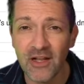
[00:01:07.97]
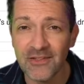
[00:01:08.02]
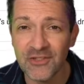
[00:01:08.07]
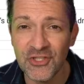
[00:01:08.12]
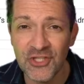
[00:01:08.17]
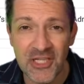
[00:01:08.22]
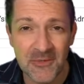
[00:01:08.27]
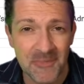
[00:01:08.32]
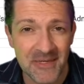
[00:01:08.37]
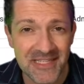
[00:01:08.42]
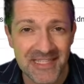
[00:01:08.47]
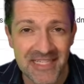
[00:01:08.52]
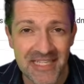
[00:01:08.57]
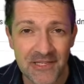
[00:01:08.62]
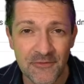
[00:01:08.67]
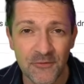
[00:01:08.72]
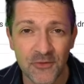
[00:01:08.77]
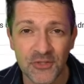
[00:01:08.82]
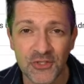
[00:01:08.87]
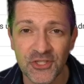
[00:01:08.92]
called G P
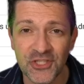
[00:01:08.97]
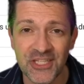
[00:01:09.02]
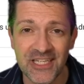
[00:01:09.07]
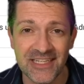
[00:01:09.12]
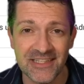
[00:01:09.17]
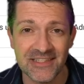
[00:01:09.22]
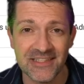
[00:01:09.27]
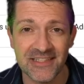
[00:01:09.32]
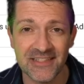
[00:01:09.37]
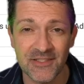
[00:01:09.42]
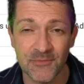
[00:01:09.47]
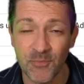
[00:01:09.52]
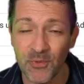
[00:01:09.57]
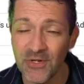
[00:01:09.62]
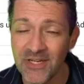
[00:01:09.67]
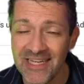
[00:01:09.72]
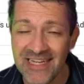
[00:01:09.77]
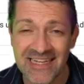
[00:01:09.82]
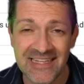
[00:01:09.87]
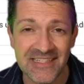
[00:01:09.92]
T for Sheets. It's
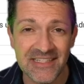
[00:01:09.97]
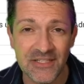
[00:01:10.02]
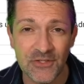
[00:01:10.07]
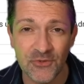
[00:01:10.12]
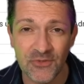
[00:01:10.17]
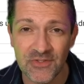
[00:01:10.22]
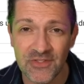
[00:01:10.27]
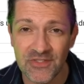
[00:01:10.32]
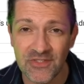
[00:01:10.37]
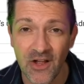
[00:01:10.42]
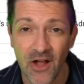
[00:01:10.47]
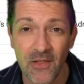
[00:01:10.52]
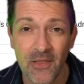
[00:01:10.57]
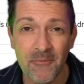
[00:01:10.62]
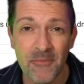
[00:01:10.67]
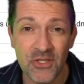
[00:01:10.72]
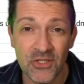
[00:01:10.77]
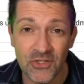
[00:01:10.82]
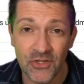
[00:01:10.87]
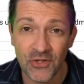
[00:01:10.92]
pretty easy to install. Let
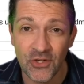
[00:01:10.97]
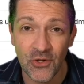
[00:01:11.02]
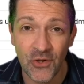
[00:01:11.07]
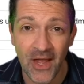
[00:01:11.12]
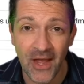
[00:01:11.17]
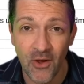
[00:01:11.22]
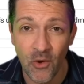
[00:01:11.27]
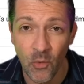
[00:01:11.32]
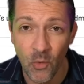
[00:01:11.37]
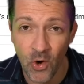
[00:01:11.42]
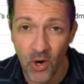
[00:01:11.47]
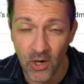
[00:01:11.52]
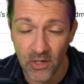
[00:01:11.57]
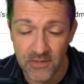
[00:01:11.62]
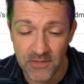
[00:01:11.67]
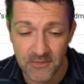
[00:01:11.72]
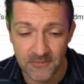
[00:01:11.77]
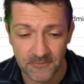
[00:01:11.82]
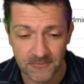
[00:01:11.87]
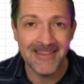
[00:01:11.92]
me show you how it
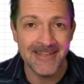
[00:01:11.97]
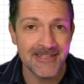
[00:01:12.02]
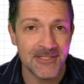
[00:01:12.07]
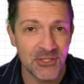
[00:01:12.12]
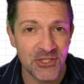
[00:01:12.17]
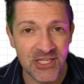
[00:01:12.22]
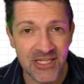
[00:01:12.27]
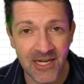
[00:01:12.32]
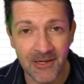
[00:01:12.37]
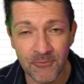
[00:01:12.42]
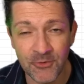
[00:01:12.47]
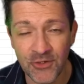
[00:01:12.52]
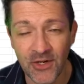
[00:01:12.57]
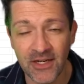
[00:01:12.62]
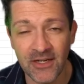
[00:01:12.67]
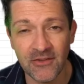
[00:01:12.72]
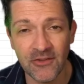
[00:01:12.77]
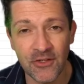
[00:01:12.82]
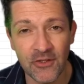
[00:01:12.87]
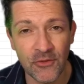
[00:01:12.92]
works. In this sheet, I'm
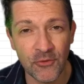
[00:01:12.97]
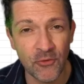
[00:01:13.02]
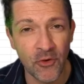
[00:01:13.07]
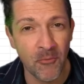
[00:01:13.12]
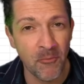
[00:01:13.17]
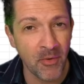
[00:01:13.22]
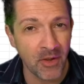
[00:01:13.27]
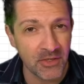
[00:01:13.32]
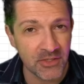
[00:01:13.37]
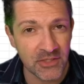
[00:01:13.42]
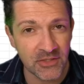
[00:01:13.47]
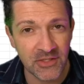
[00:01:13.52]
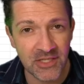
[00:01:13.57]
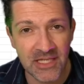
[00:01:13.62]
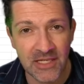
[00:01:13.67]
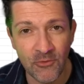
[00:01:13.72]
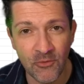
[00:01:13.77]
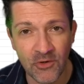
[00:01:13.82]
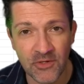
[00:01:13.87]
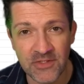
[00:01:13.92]
trying to look through a bunch of
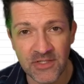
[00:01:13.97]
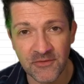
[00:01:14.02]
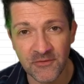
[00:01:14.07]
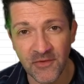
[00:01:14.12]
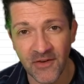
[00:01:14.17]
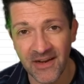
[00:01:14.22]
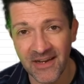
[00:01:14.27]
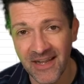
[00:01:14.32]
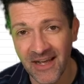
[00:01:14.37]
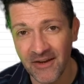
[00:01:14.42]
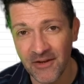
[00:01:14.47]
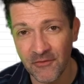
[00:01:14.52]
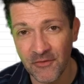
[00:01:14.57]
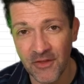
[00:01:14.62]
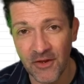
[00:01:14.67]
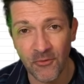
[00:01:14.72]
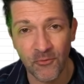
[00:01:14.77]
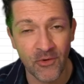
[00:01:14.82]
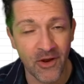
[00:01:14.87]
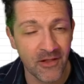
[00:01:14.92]
keywords to find out if
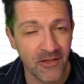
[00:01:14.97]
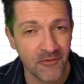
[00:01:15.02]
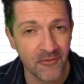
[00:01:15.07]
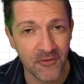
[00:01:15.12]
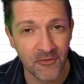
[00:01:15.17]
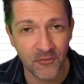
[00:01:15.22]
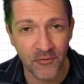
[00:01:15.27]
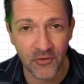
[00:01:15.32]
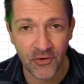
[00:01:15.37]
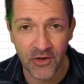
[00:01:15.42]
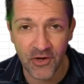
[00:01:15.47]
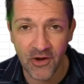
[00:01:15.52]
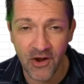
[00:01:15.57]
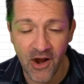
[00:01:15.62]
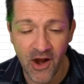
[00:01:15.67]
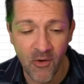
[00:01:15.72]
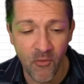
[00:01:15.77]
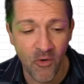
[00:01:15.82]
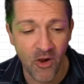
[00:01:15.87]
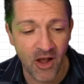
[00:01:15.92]
they're relevant for a
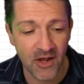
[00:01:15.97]
car